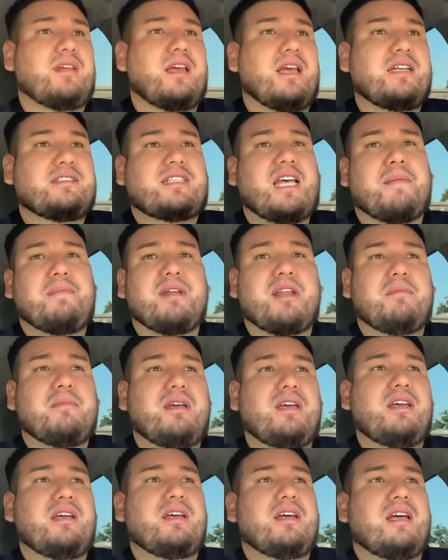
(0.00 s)
It's happened to
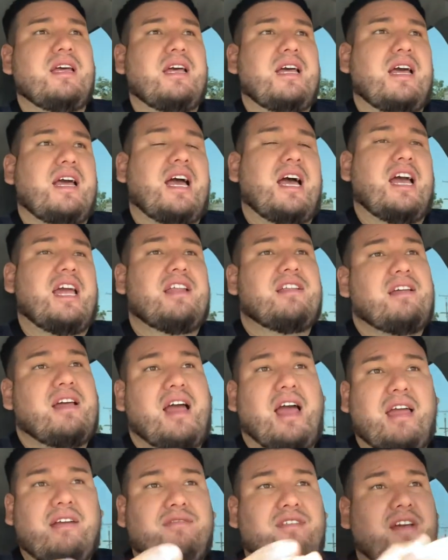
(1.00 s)
me. I
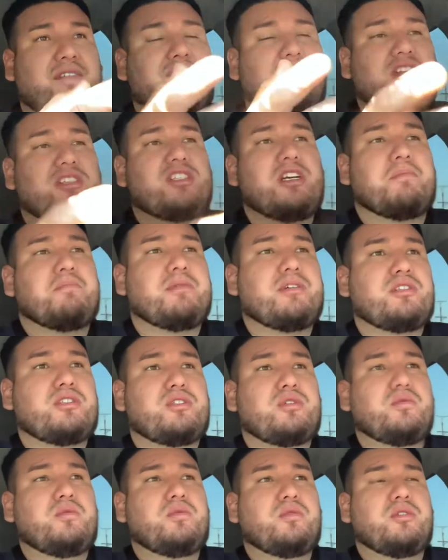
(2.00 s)
I left the jumper
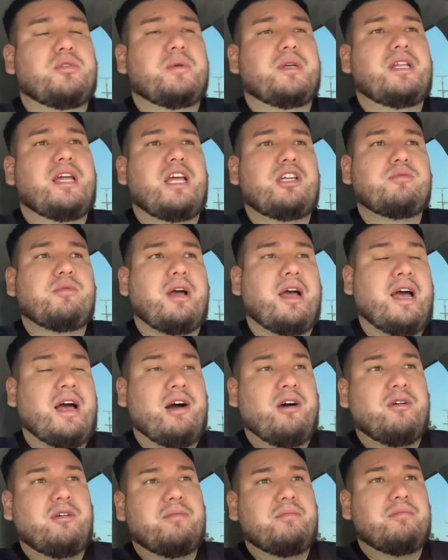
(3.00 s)
two three days
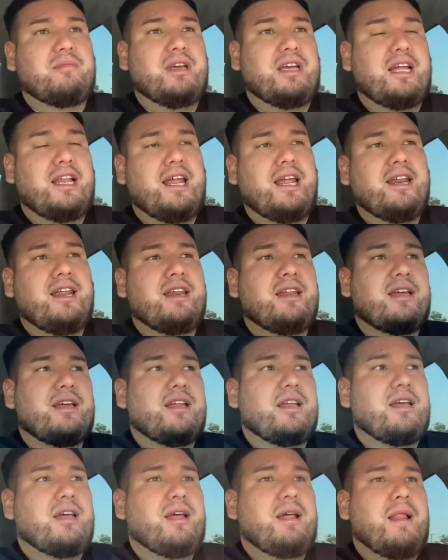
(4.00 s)
without me cleaning it,
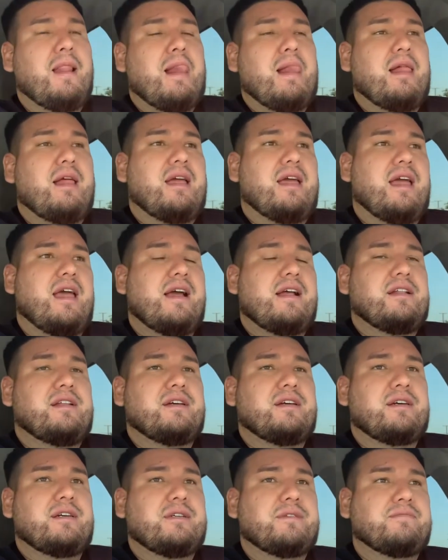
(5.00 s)
and
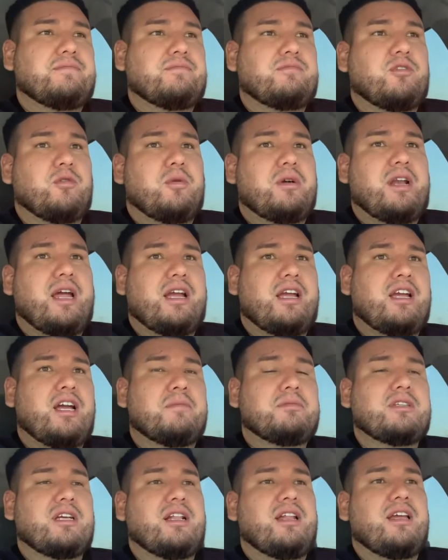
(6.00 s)
um, when I come
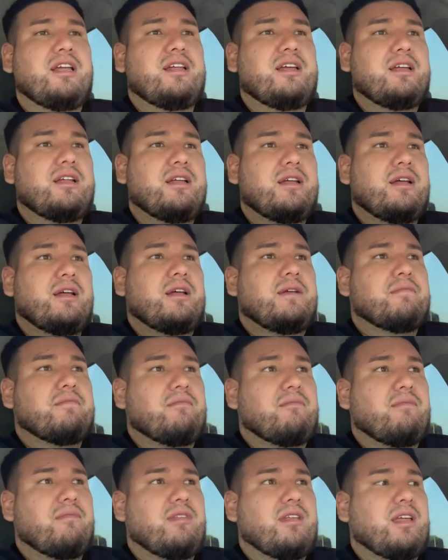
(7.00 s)
to clean it,
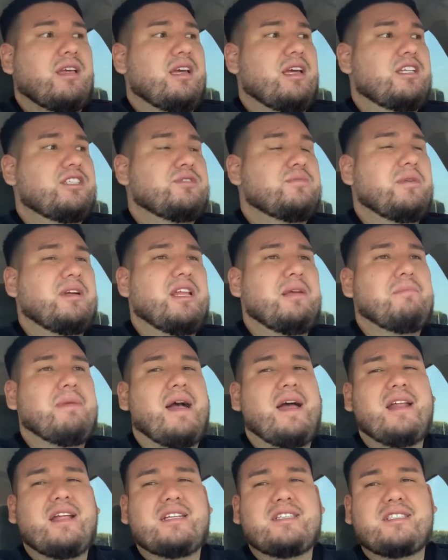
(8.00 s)
it's really
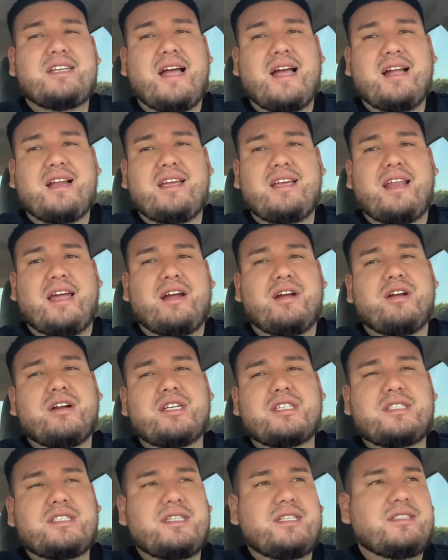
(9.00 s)
bad in chocolate like
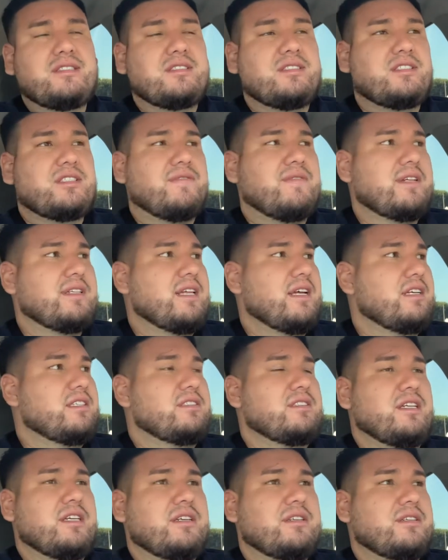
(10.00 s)
Hershey's and stuff like that,
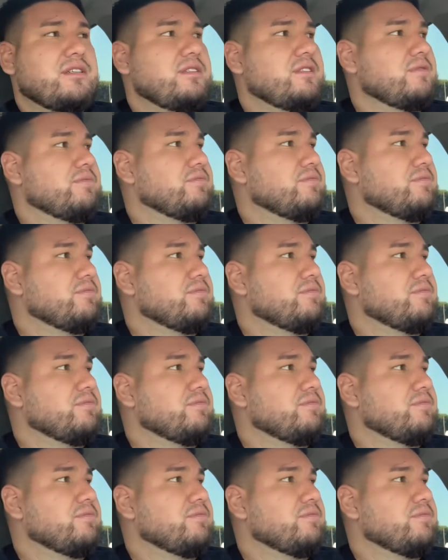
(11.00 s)
Snickers.